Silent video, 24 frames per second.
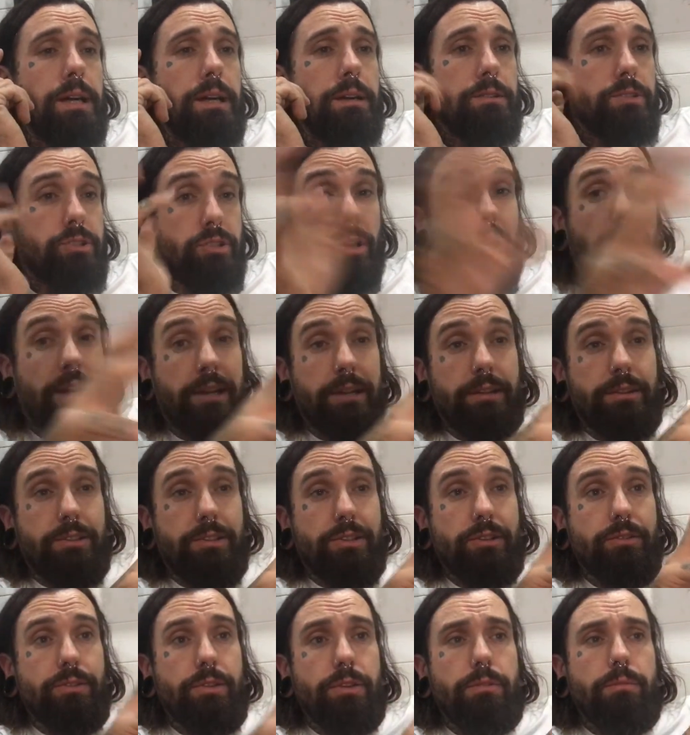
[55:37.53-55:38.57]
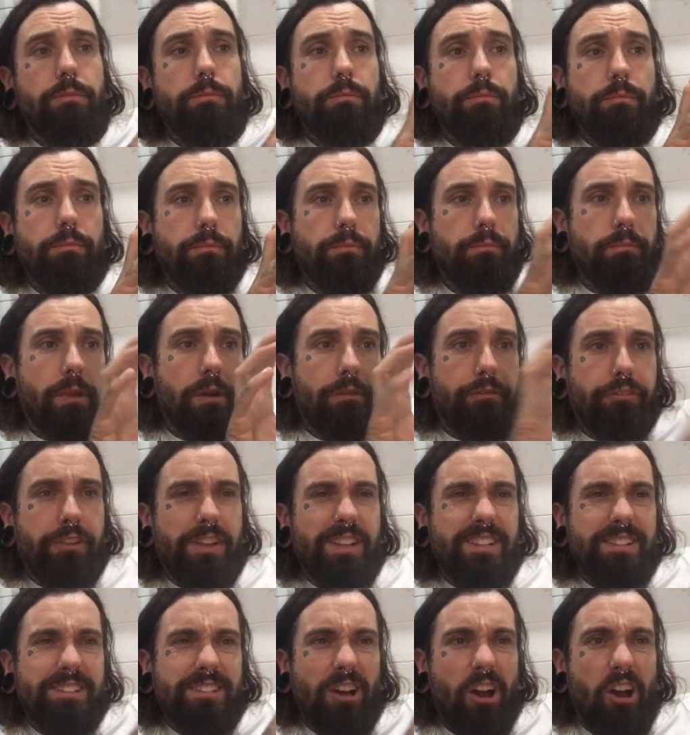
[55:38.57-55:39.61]
So that my
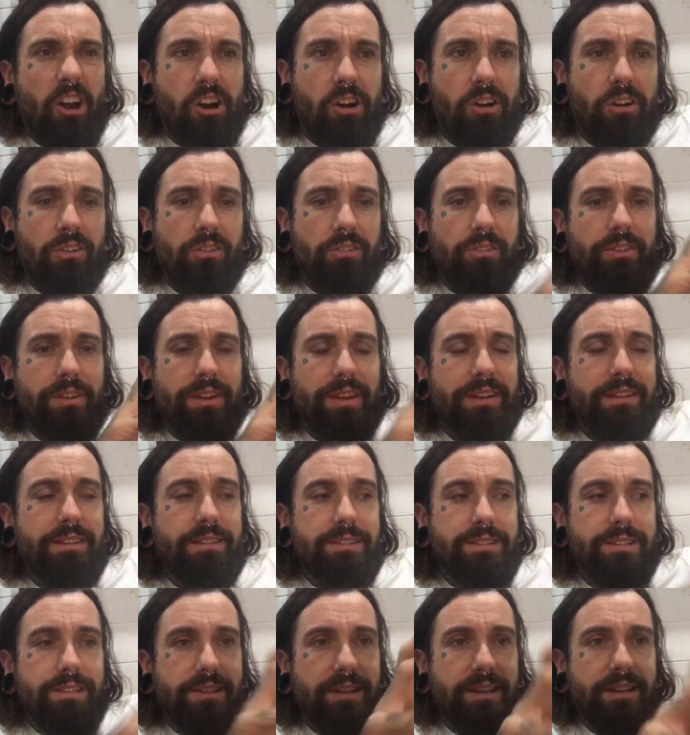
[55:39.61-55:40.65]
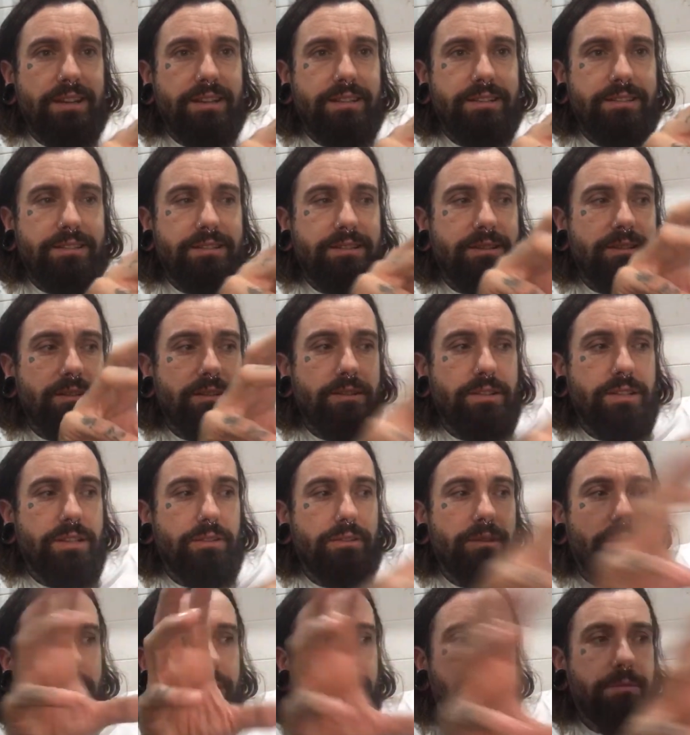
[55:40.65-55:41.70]
friends that aren't into this
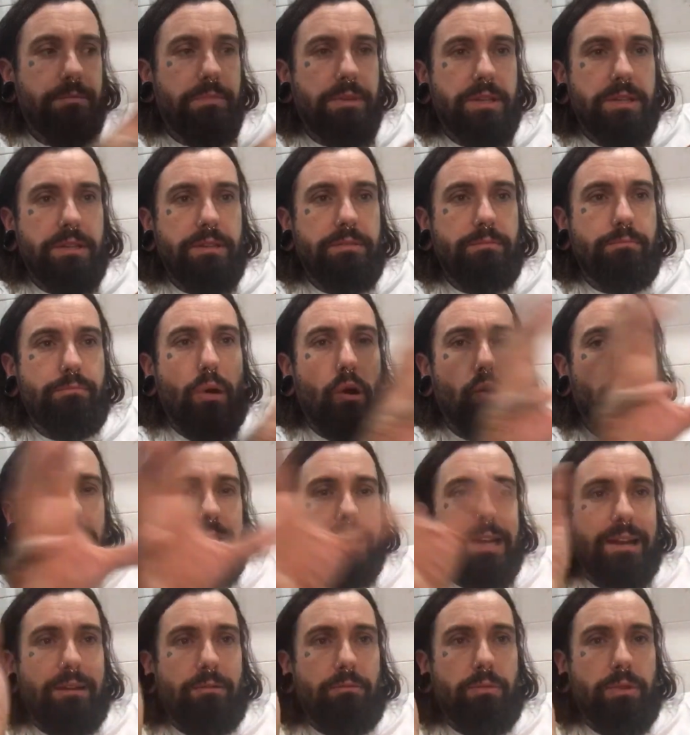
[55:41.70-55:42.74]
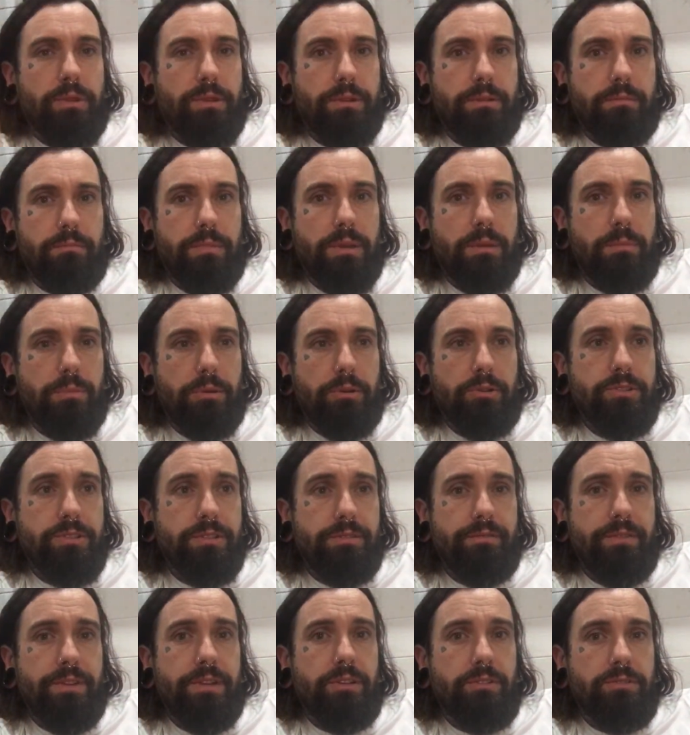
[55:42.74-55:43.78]
didn't have to be bogged down with me posting
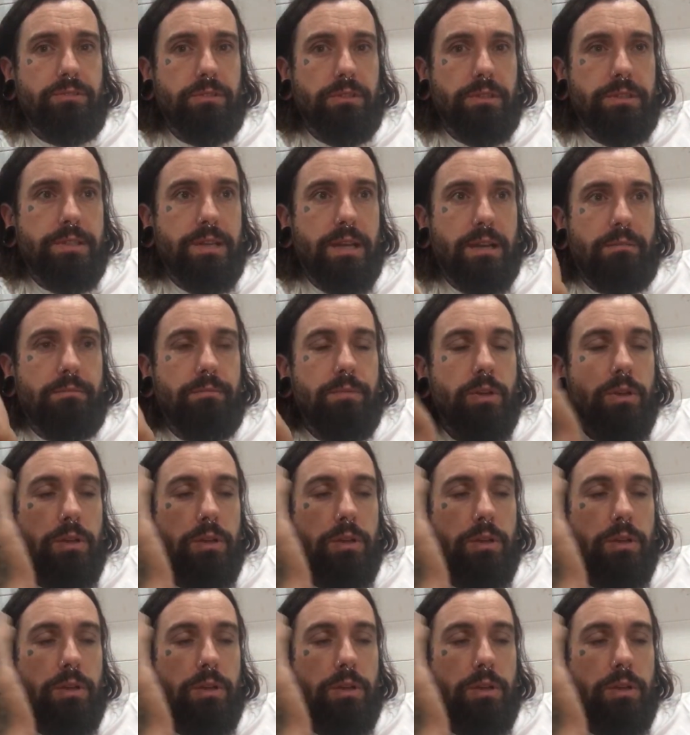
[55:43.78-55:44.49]
videos all the time.